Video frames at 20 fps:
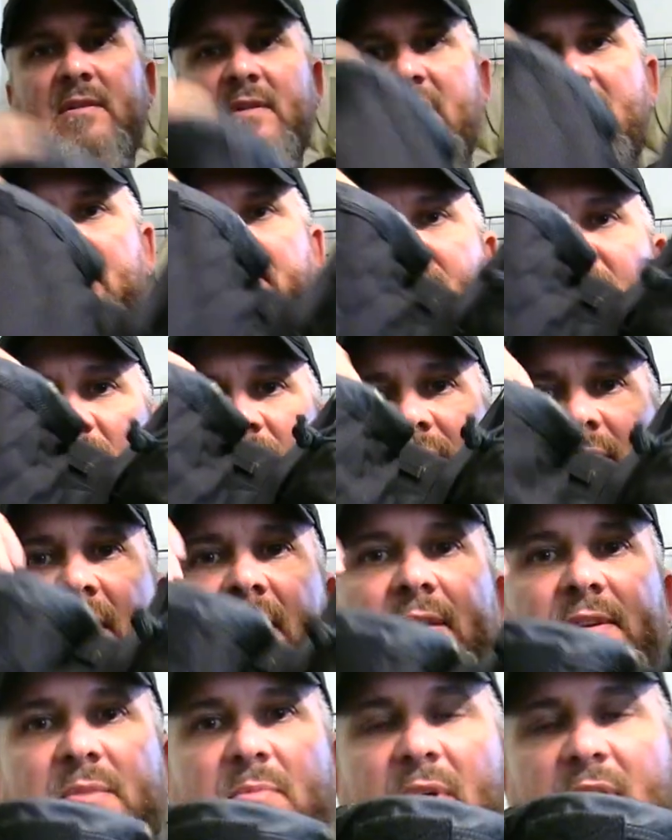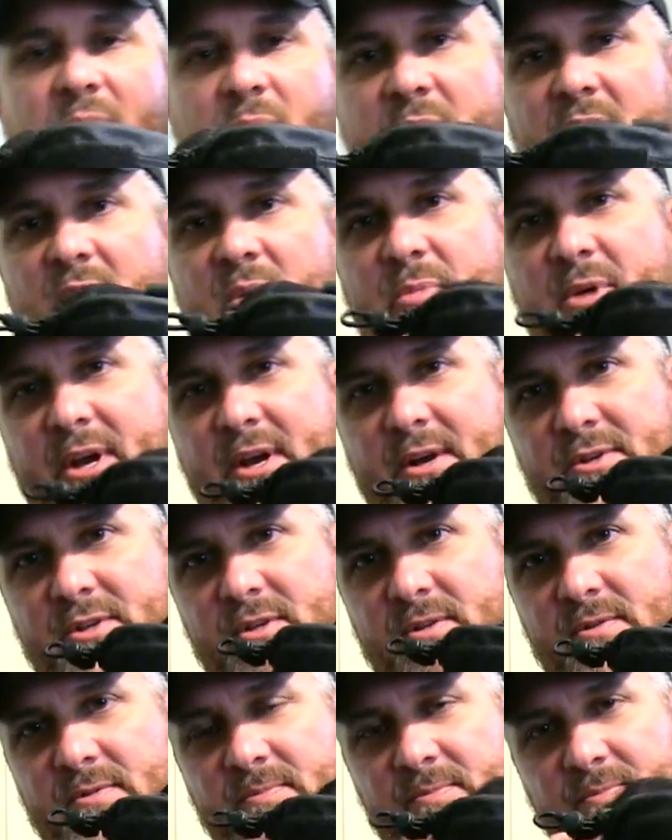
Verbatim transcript: that folds out to make a bigger pouch.